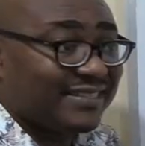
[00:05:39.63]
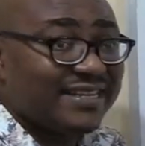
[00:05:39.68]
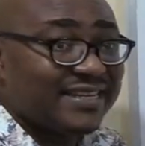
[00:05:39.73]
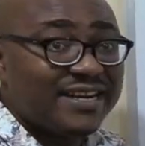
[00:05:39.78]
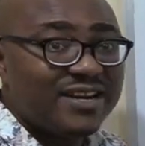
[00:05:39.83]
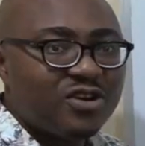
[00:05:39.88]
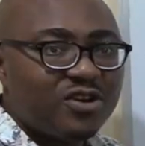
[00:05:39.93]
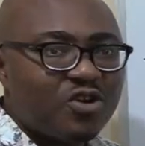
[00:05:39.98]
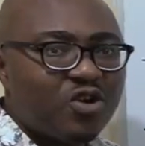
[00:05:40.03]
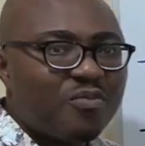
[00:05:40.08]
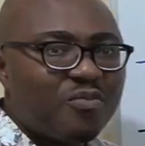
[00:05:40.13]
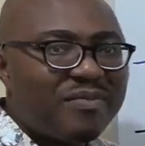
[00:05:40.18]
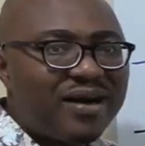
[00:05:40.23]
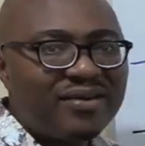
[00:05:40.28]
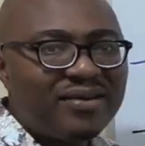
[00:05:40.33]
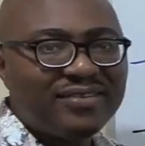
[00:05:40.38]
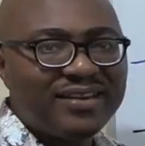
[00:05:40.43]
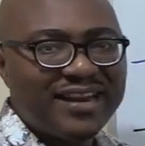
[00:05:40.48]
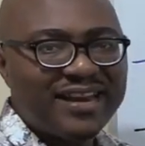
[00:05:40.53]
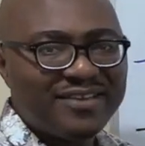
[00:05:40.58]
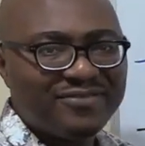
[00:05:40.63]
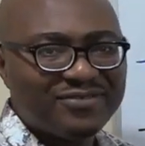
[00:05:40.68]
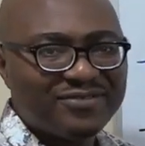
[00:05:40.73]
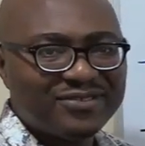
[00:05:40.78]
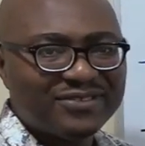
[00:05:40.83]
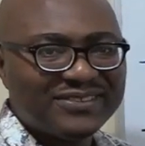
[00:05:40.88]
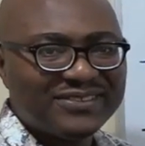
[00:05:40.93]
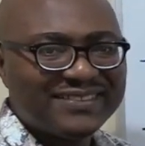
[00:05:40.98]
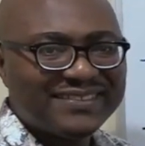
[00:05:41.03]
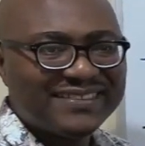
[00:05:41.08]
in normal
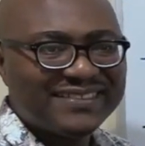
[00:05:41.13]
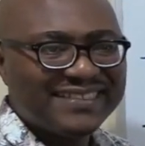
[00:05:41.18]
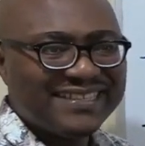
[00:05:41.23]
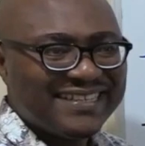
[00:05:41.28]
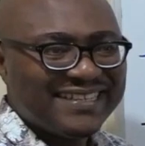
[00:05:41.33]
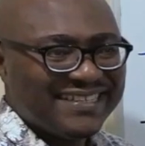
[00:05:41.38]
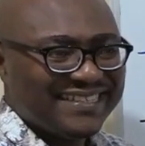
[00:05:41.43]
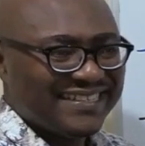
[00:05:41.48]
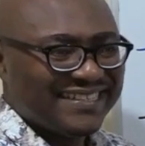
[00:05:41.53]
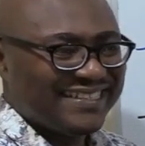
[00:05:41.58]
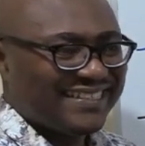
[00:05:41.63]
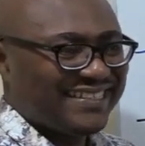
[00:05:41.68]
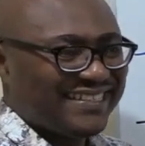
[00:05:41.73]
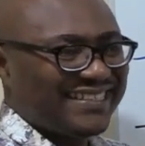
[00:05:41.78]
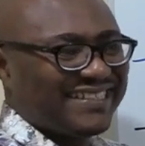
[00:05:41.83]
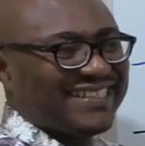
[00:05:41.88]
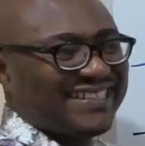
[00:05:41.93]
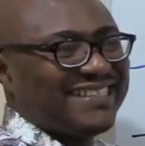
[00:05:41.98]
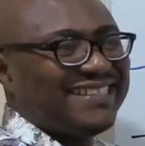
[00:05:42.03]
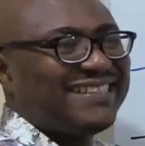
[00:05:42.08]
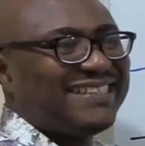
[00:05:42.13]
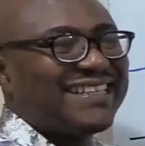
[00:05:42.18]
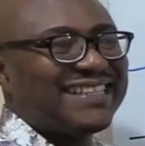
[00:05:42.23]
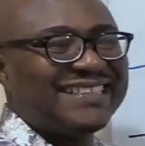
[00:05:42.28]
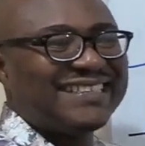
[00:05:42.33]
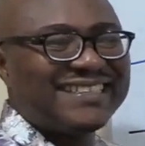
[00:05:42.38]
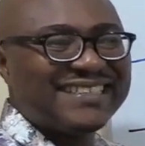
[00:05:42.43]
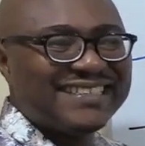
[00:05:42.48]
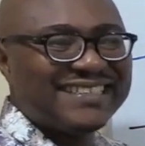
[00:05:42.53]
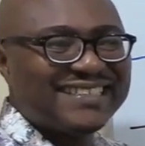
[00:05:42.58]
levels, the
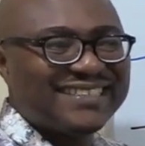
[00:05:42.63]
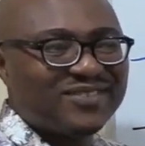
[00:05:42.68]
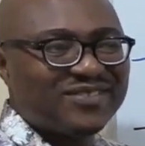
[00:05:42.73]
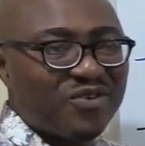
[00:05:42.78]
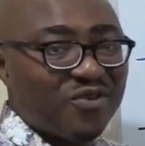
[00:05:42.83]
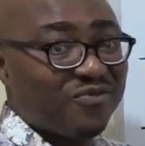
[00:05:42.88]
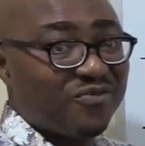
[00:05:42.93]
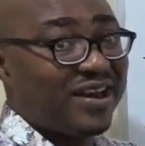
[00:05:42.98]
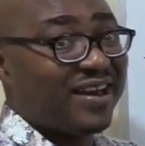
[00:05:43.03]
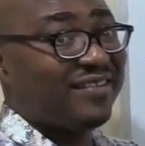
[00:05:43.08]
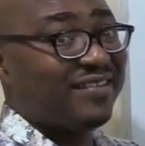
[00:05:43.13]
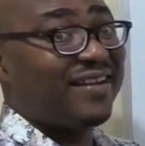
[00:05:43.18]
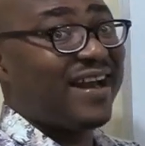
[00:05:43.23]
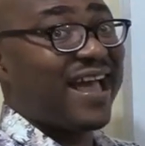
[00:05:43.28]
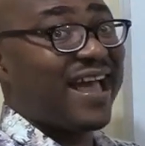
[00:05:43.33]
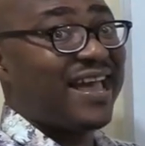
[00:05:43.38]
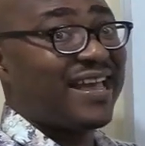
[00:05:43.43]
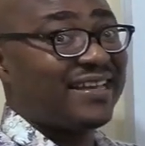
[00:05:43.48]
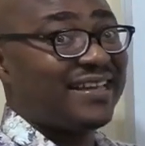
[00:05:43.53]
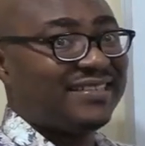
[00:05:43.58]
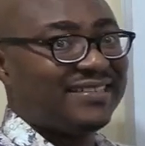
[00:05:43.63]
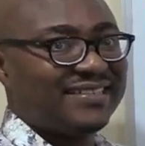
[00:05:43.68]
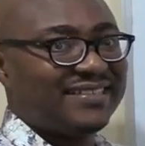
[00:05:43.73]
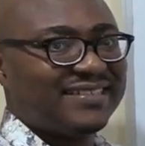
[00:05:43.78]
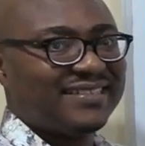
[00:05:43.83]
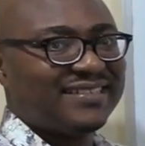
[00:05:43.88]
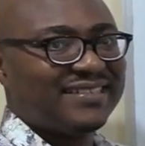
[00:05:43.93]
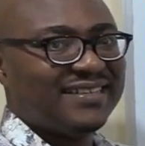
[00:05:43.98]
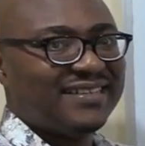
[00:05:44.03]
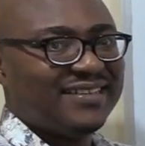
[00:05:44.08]
synthesis
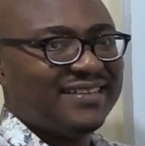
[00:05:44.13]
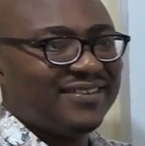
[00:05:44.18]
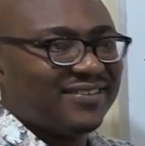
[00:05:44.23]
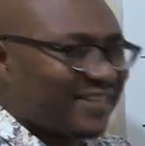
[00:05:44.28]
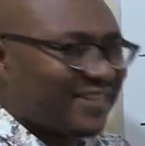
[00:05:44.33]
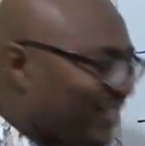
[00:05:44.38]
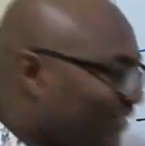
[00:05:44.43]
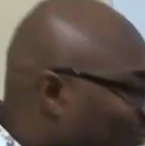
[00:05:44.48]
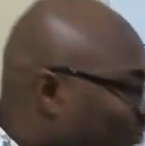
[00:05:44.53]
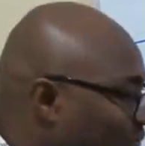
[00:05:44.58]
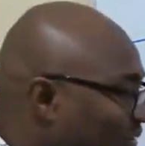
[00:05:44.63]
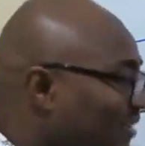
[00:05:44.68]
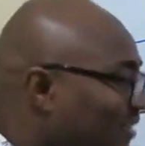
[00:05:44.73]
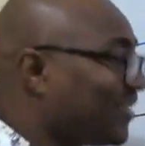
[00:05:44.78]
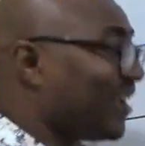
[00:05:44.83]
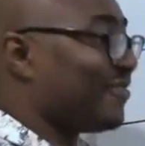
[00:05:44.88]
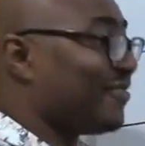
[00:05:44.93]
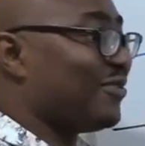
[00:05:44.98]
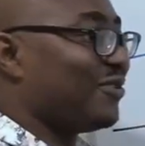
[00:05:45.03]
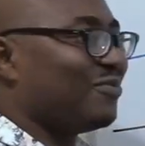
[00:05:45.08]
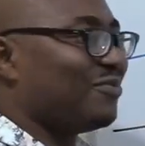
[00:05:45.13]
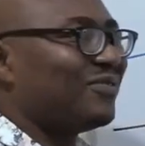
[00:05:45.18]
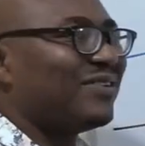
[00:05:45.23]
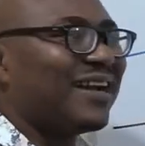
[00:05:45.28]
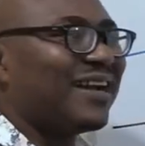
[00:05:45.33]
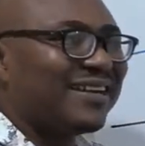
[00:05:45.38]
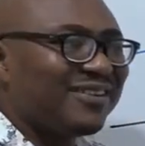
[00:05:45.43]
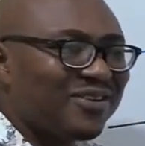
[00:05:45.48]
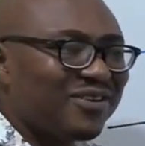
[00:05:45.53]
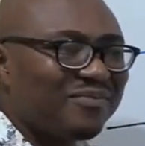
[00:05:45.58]
overrides. Okay, so when thyroid hormone
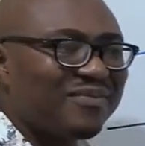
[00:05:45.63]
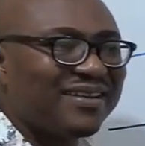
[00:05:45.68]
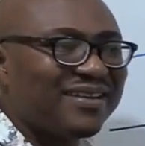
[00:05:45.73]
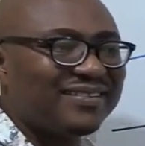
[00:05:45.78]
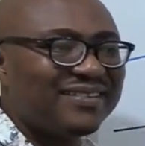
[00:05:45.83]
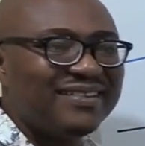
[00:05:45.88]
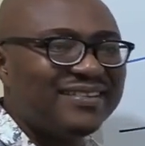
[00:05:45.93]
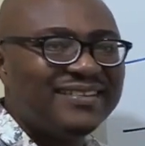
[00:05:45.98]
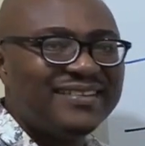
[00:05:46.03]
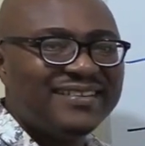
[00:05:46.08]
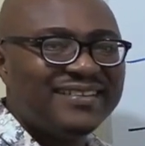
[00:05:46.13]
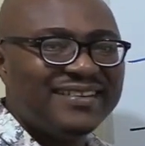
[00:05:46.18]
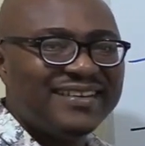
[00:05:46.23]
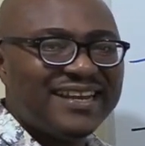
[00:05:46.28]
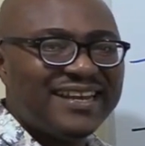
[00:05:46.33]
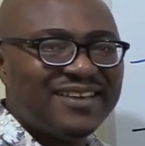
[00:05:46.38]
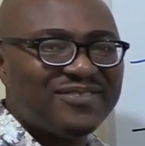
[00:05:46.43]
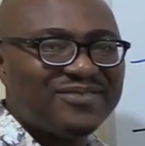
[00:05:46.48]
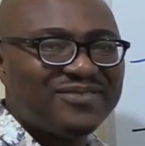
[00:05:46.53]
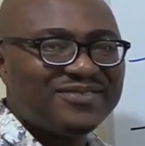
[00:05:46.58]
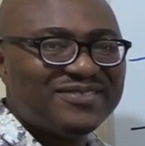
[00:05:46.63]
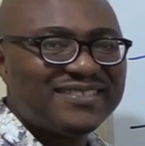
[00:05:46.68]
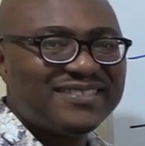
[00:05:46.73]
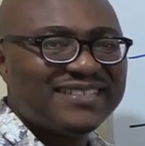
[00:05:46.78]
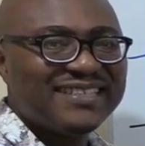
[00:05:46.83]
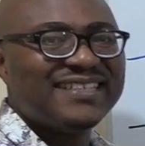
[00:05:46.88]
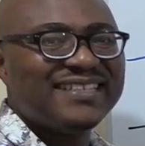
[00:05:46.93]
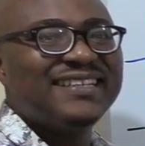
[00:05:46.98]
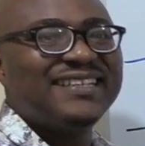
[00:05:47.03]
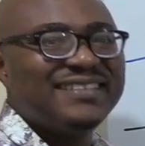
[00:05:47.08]
are in normal
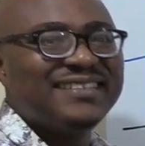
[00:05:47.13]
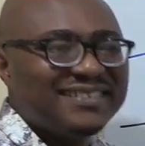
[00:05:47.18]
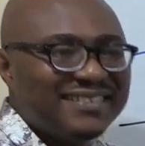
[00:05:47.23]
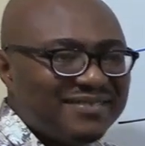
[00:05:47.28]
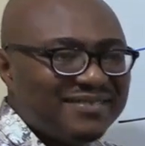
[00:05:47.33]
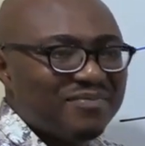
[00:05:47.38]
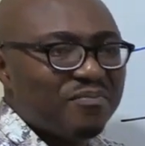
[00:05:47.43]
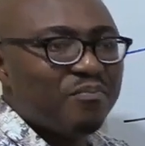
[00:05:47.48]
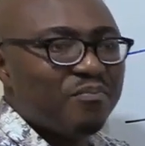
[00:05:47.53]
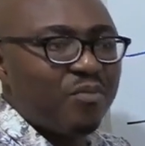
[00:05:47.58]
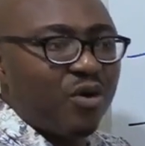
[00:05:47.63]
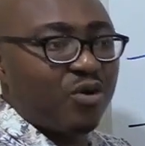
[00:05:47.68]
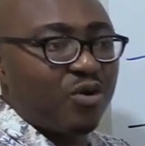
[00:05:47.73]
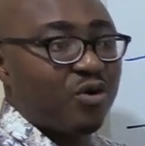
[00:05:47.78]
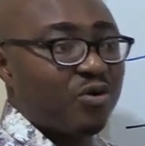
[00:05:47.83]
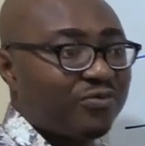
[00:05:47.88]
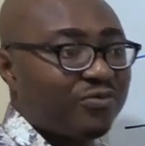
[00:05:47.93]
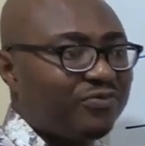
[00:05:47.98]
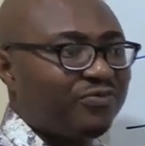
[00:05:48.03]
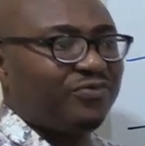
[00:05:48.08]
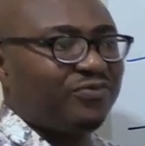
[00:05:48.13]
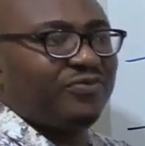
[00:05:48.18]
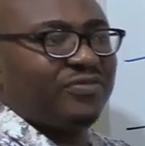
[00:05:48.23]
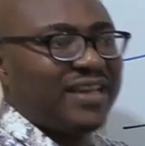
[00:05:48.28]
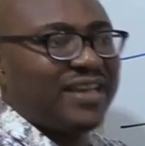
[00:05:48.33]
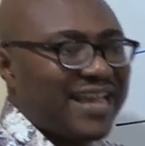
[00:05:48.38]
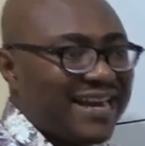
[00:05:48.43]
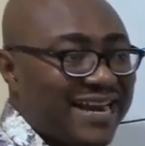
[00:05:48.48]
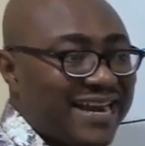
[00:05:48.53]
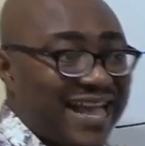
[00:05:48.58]
levels, more of
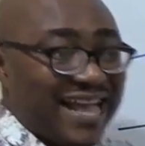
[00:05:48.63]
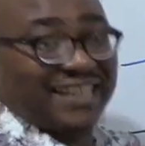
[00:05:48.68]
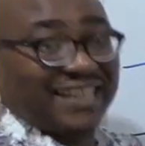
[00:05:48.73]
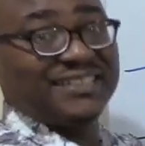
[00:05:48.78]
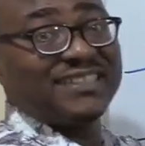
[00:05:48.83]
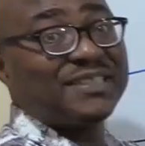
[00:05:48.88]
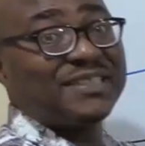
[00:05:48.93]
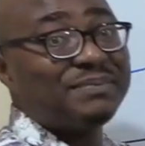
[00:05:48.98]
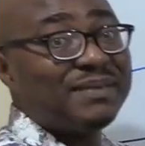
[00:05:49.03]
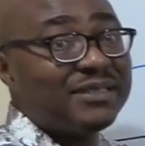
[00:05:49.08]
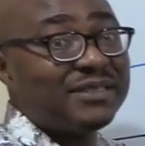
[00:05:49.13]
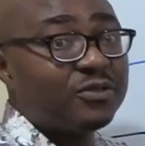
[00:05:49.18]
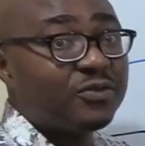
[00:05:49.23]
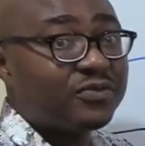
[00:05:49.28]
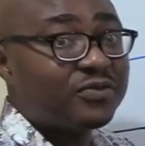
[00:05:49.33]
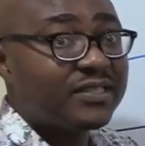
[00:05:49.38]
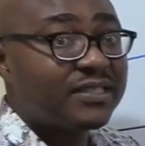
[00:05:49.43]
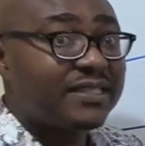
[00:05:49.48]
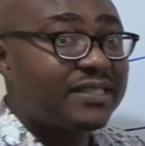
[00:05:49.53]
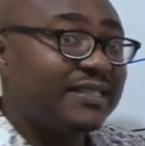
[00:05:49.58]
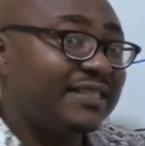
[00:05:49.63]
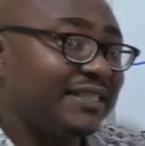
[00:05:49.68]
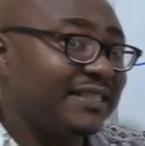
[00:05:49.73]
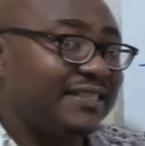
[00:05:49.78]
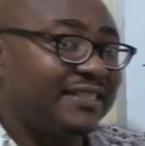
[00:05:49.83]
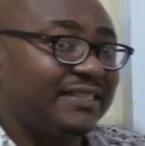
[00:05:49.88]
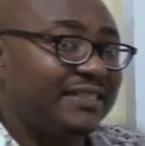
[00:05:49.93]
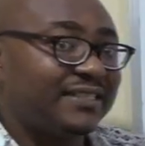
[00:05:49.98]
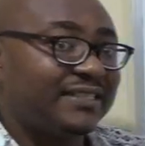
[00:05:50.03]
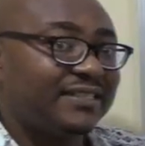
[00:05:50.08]
enhancement of
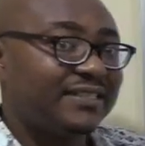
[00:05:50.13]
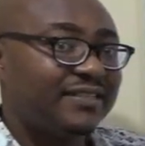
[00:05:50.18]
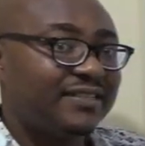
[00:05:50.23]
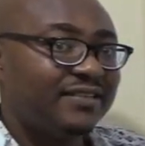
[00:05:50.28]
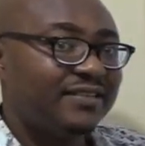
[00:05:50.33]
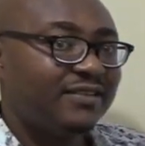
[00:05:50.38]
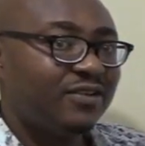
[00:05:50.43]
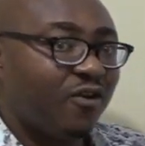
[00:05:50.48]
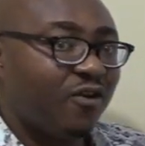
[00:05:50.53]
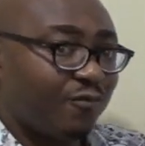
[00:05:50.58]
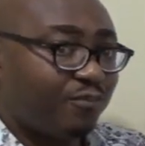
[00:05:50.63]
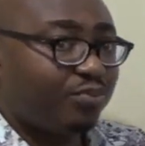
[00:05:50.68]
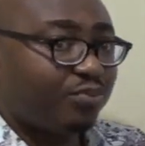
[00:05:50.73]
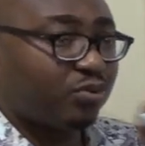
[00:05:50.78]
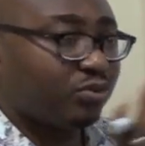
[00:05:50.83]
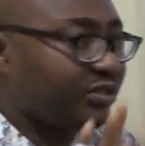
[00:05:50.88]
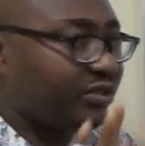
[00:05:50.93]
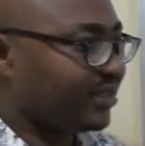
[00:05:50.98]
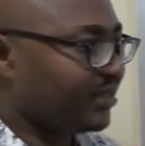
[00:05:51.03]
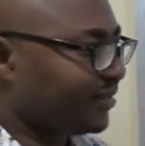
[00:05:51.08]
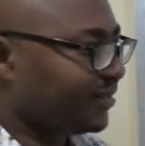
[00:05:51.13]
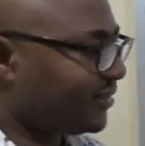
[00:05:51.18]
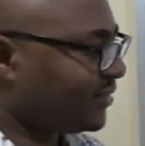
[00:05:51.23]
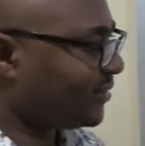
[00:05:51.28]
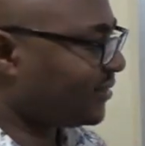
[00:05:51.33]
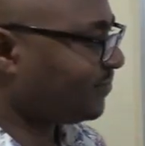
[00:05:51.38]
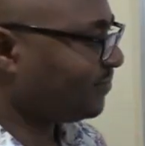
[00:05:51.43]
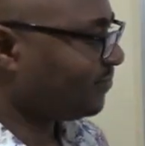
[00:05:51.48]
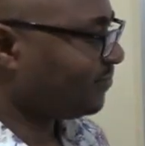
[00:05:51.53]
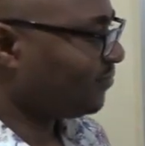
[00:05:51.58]
synthesis of proteins.